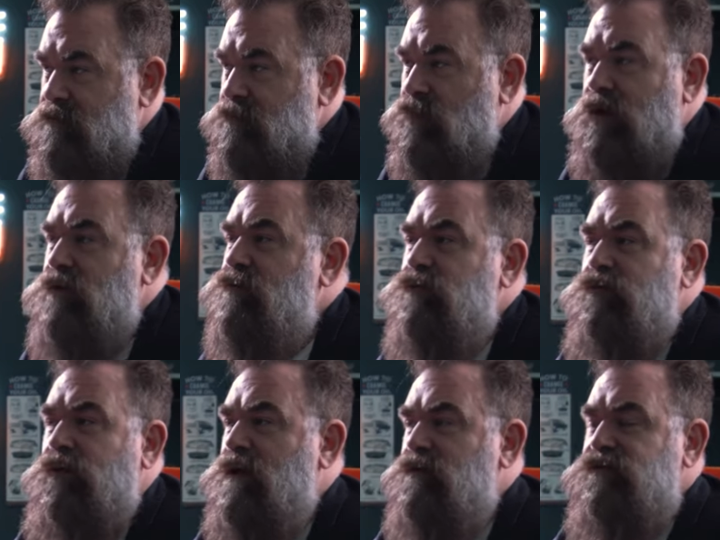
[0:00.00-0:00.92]
Why
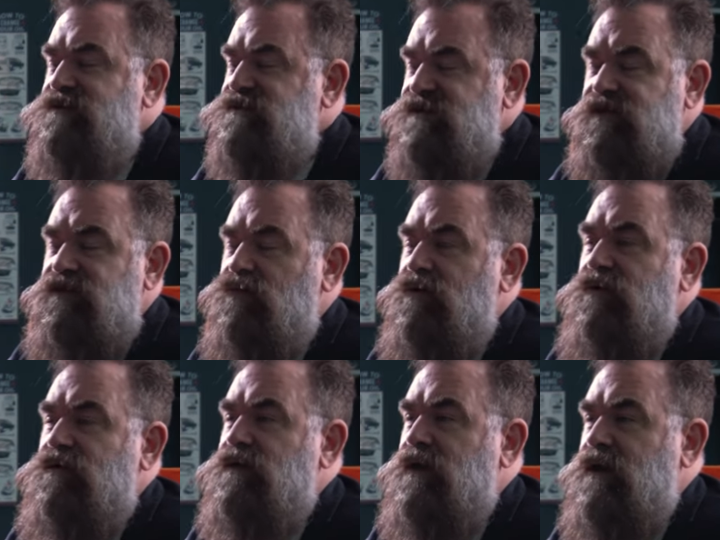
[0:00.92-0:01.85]
don't we just get the
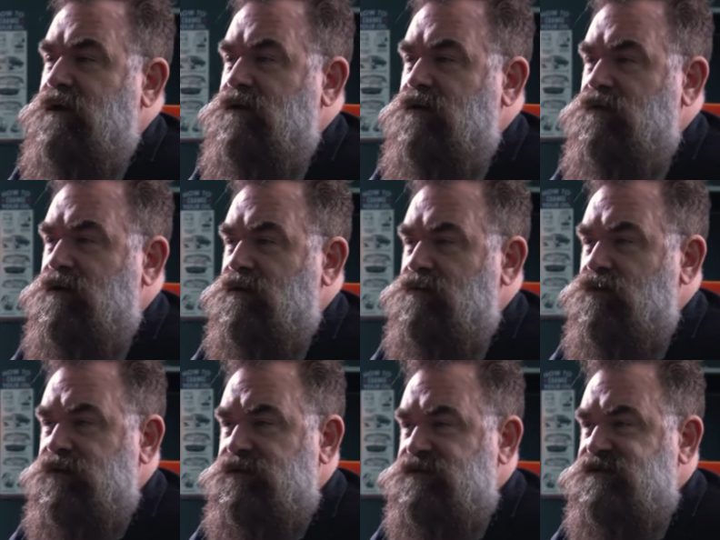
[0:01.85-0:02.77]
real Lee Iacocca?
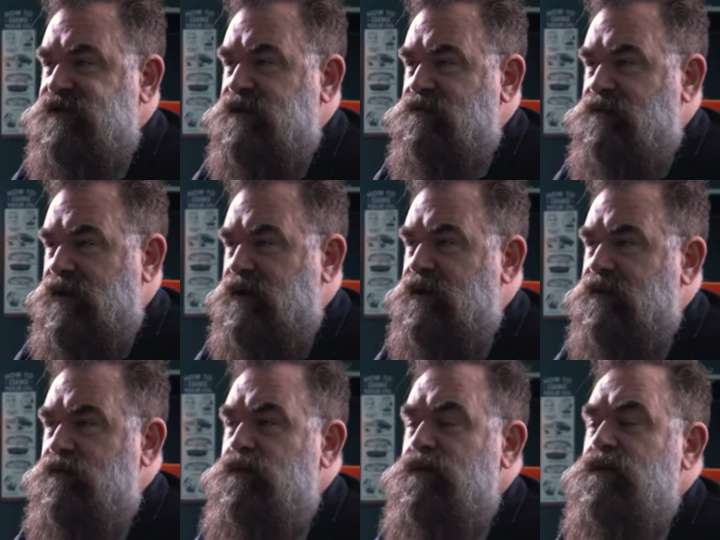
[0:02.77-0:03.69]
We just get a
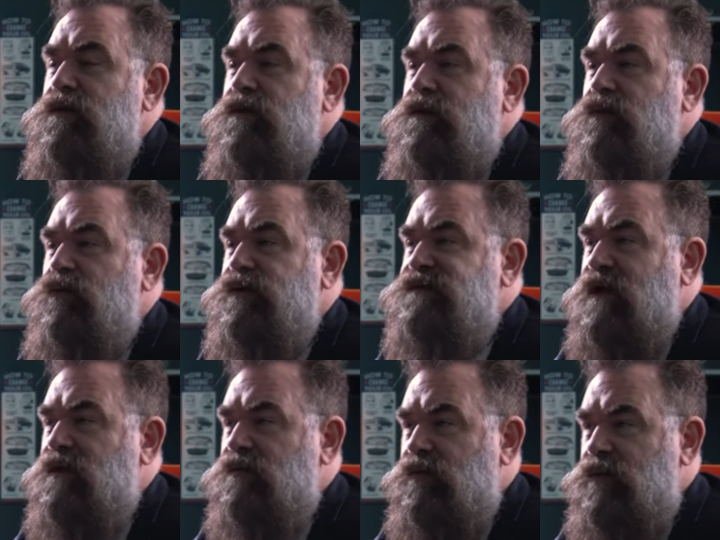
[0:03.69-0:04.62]
medium and we
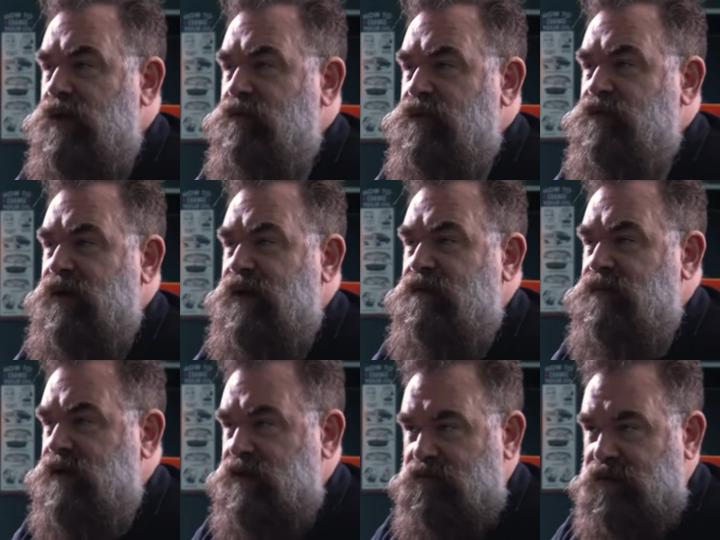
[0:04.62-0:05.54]
dial them up. You pay a
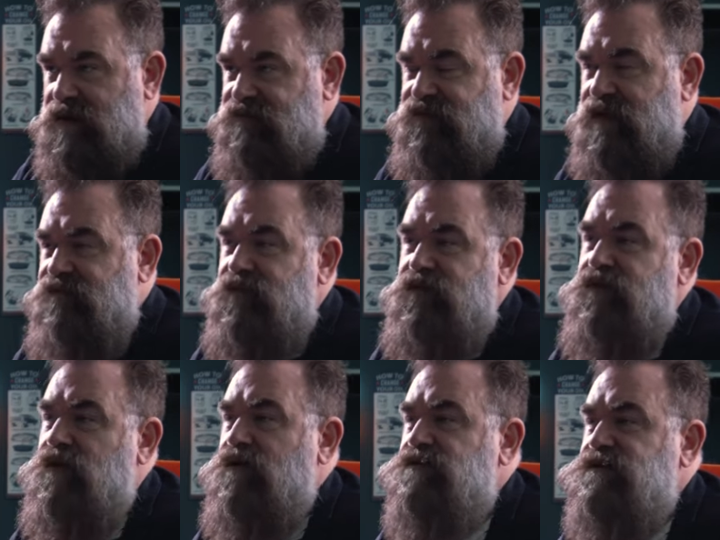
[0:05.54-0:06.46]
medium like
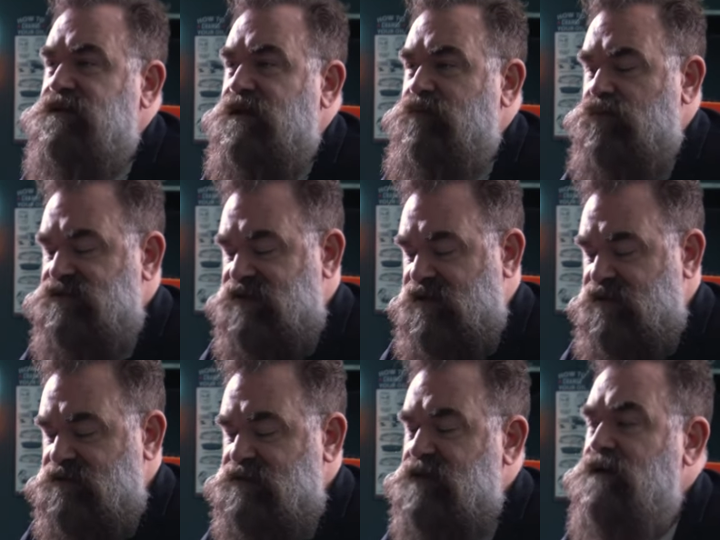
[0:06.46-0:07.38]
$500 and they
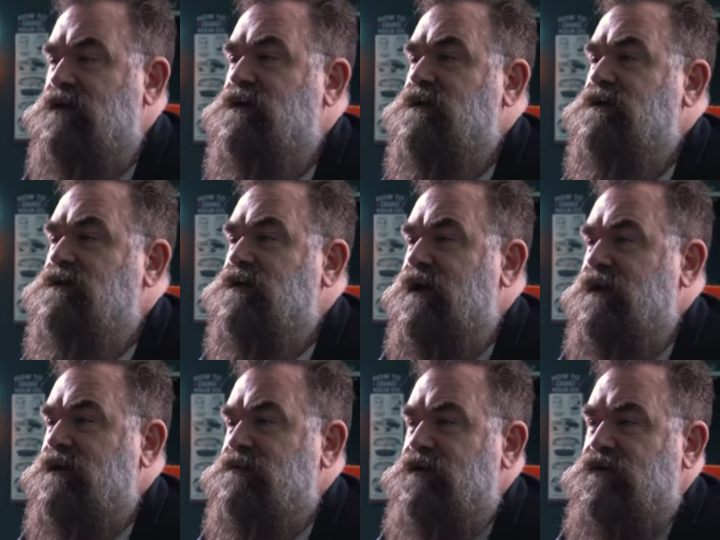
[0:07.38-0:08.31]
pretend
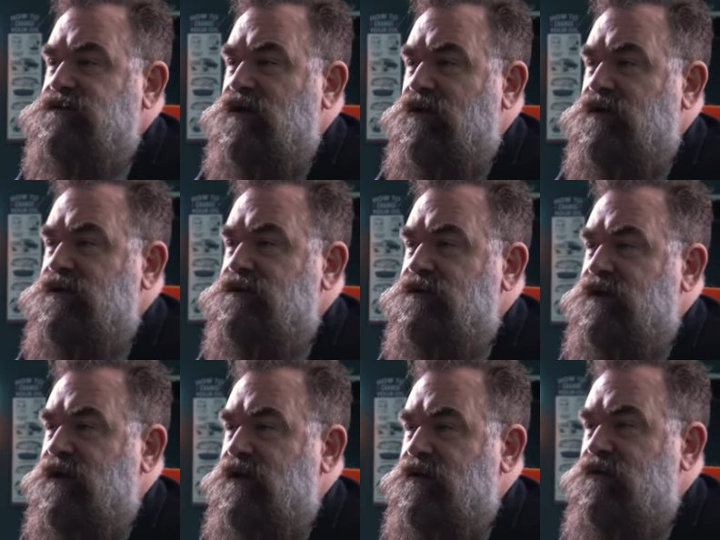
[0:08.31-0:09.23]
like they're talking to
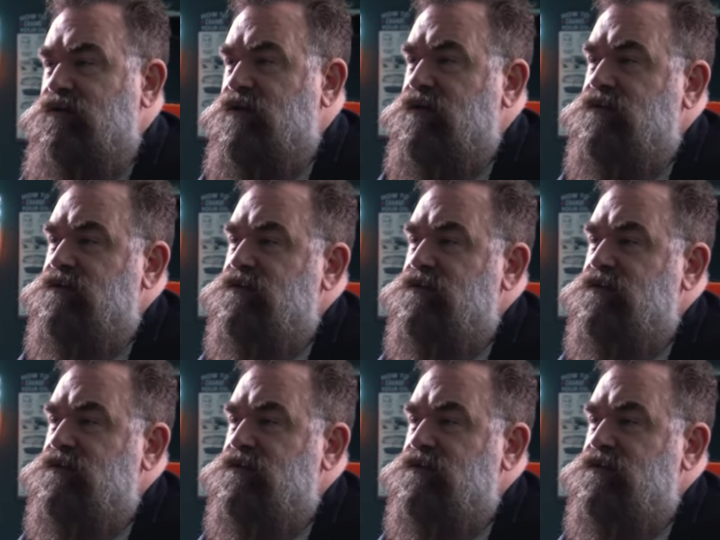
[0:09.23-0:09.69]
Lee Iacocca.